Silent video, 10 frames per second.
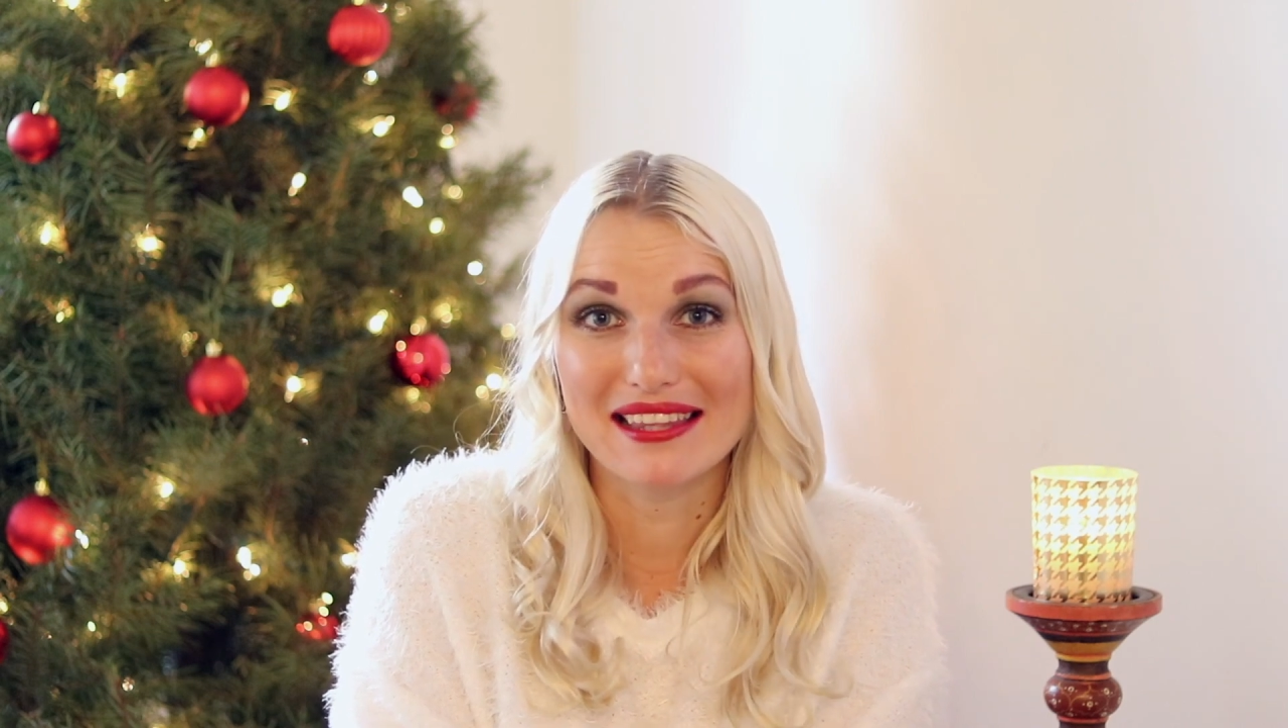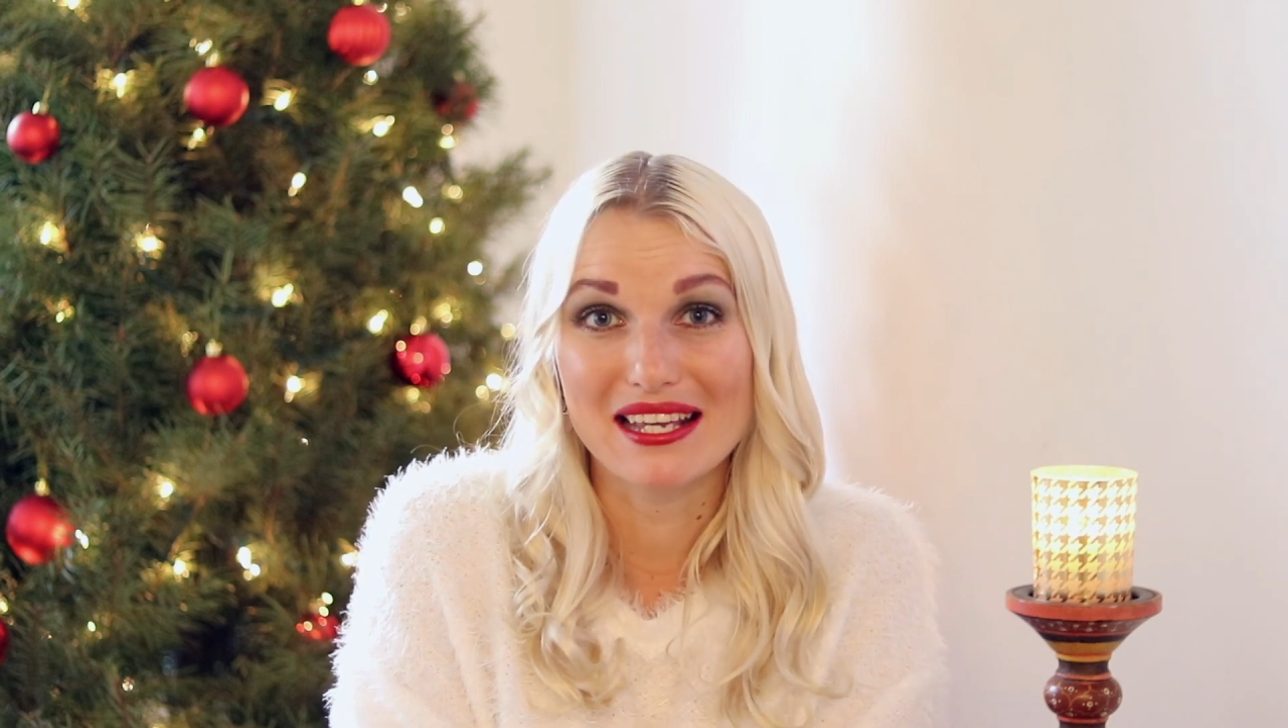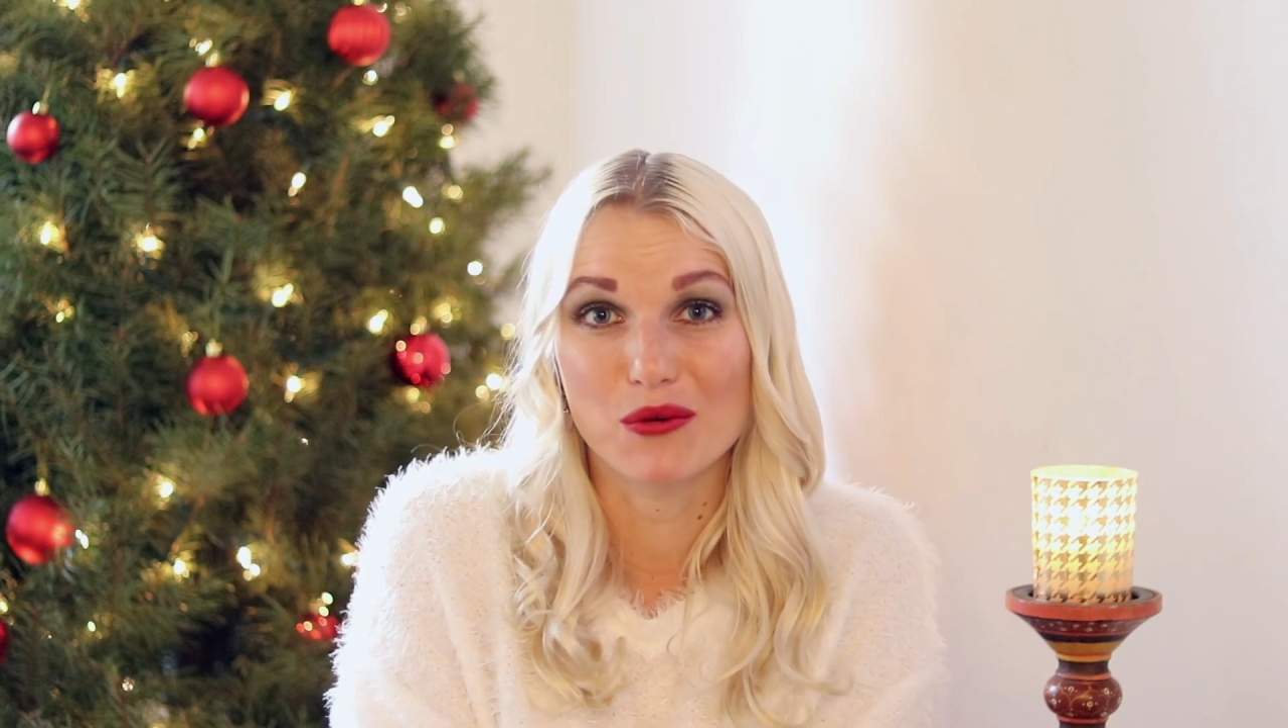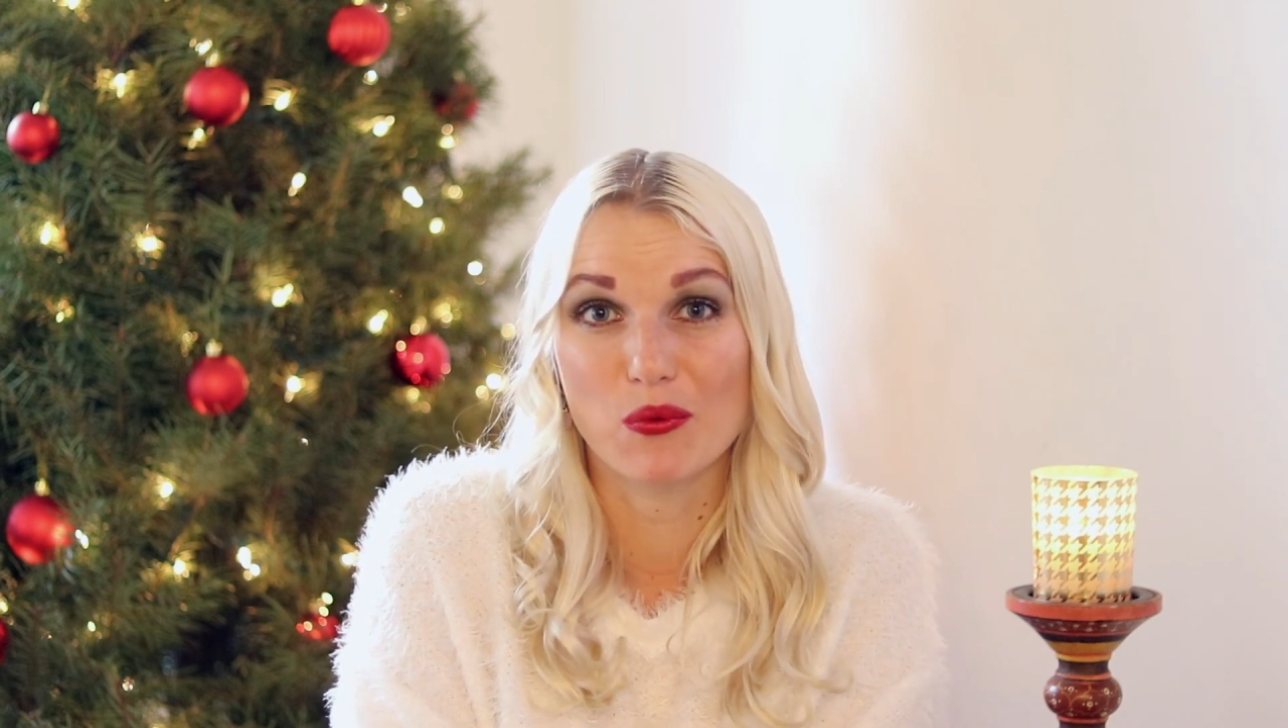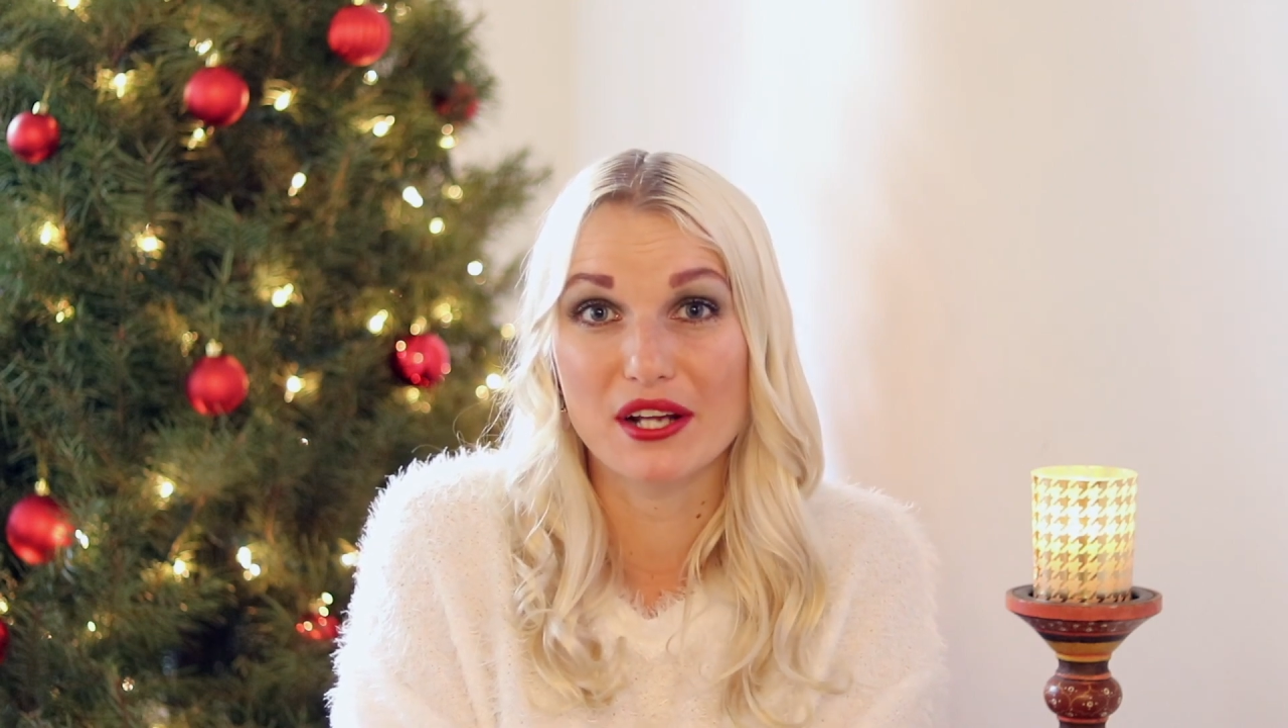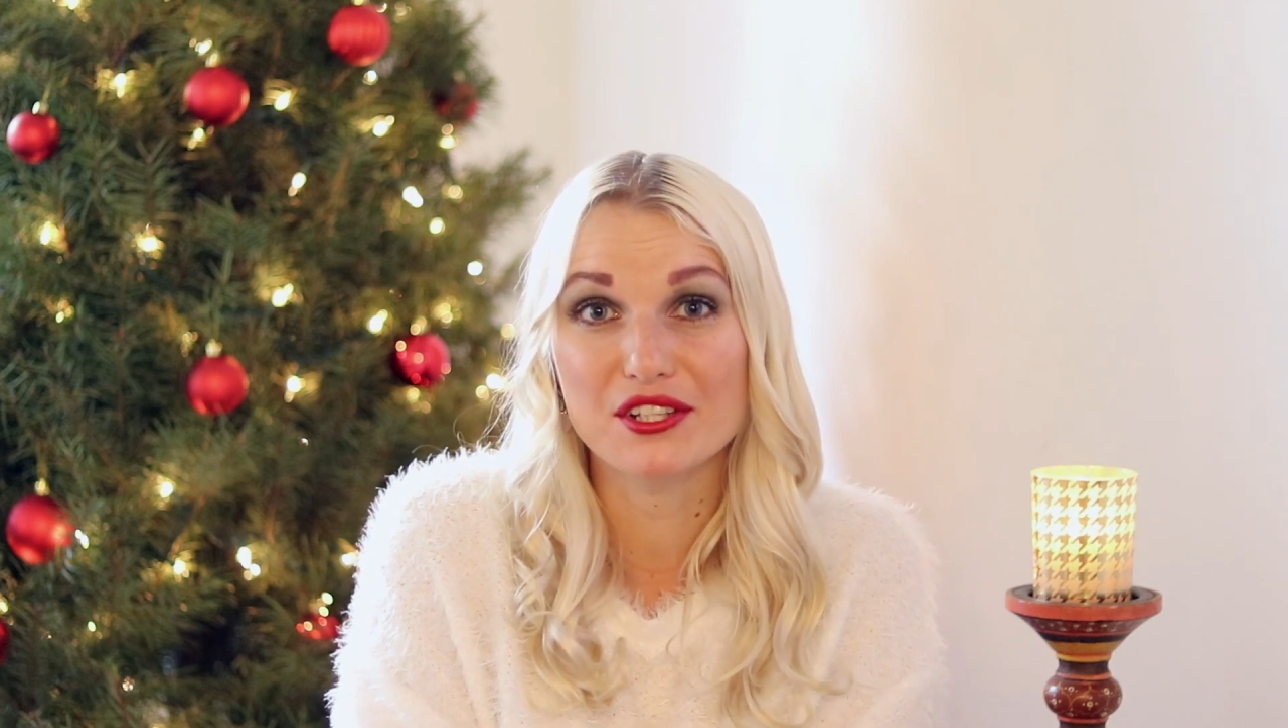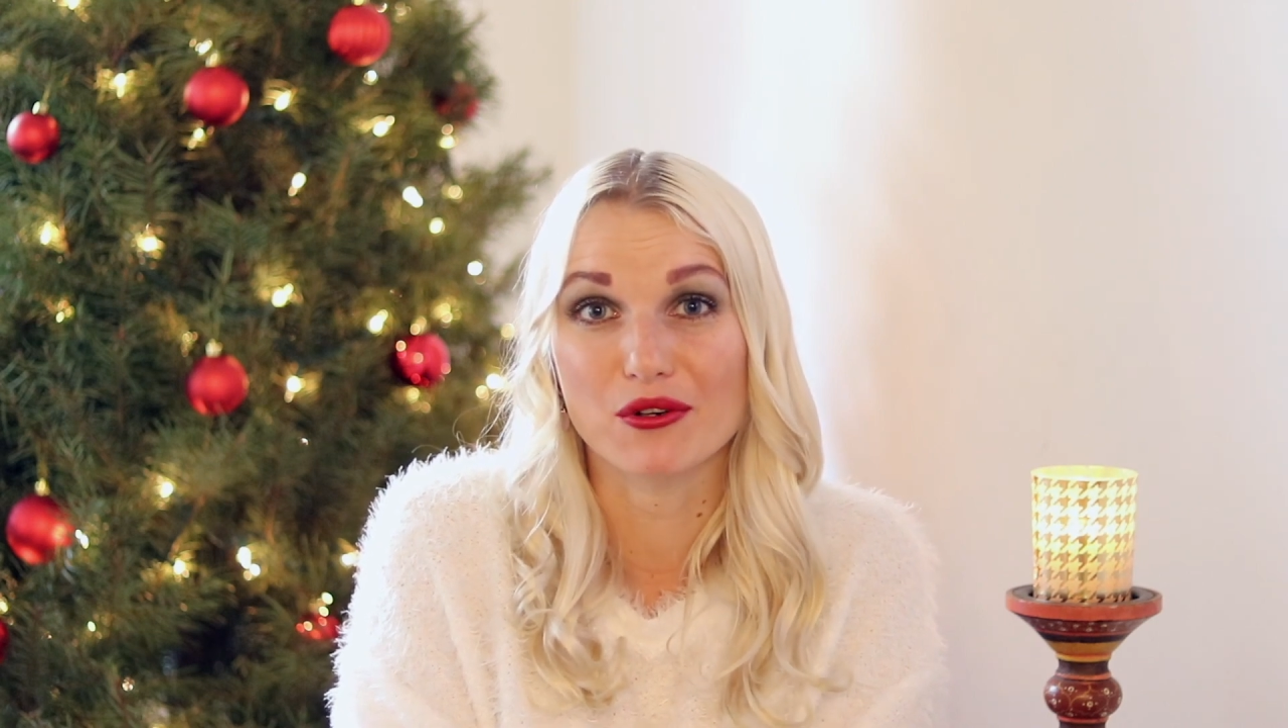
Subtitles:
thing what